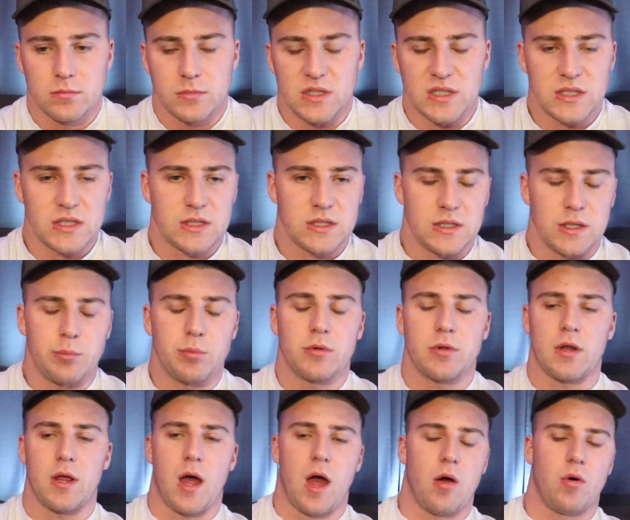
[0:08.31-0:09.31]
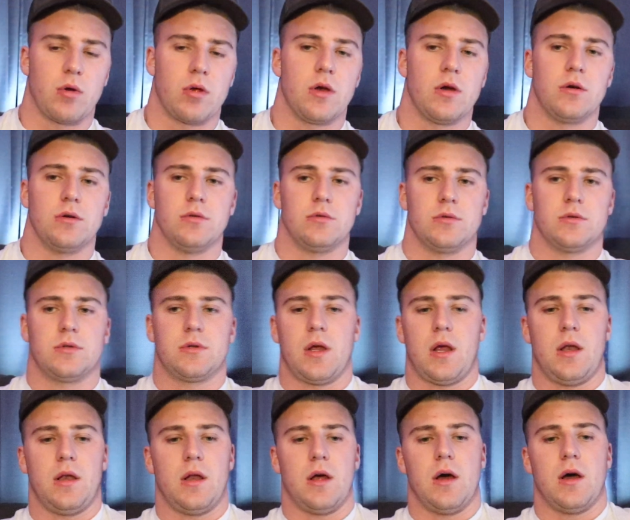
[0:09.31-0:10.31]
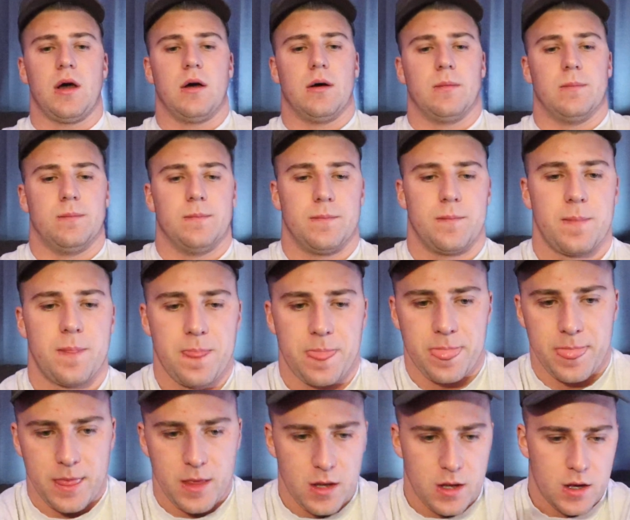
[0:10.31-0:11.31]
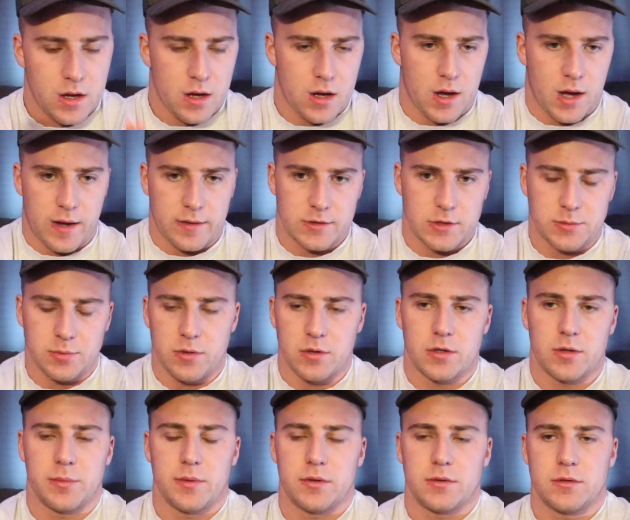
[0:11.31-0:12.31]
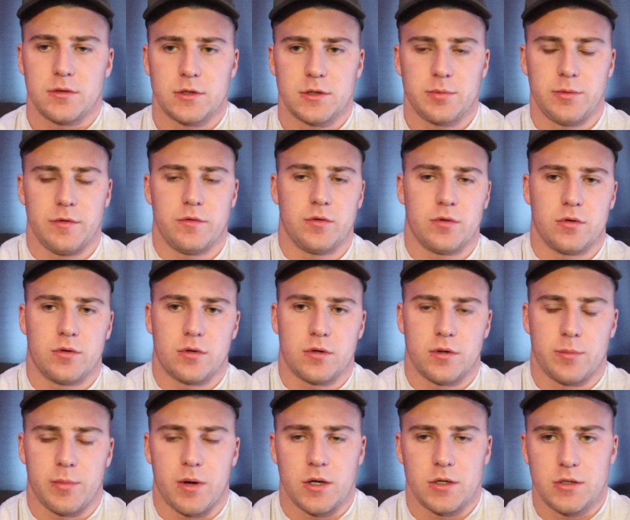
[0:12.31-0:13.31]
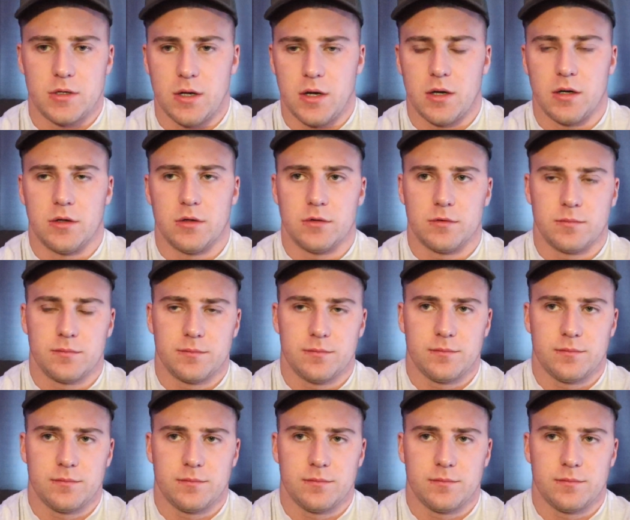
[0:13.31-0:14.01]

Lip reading: this is typically how it goes, and I've spoke about this before on my channel,